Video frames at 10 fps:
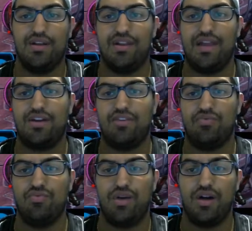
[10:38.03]
that
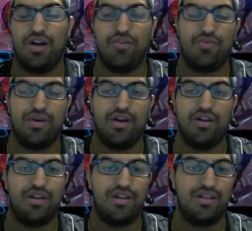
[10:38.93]
could derail
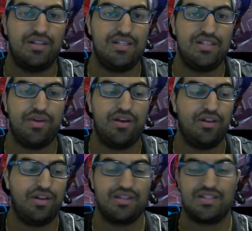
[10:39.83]
an
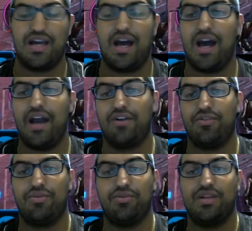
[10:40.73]
entire
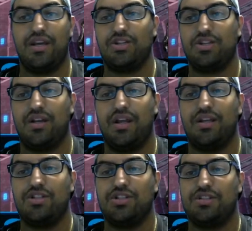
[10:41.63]
rotation, and it
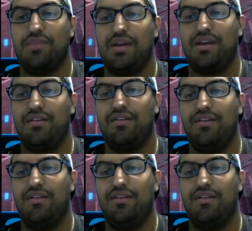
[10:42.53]
just made it